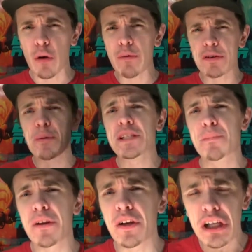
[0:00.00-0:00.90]
Great
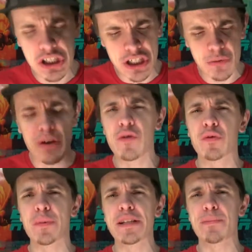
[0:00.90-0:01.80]
responsibility. She doesn't want the
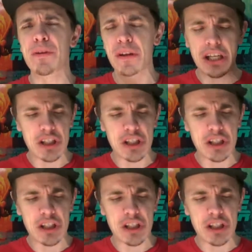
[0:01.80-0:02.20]
responsibility.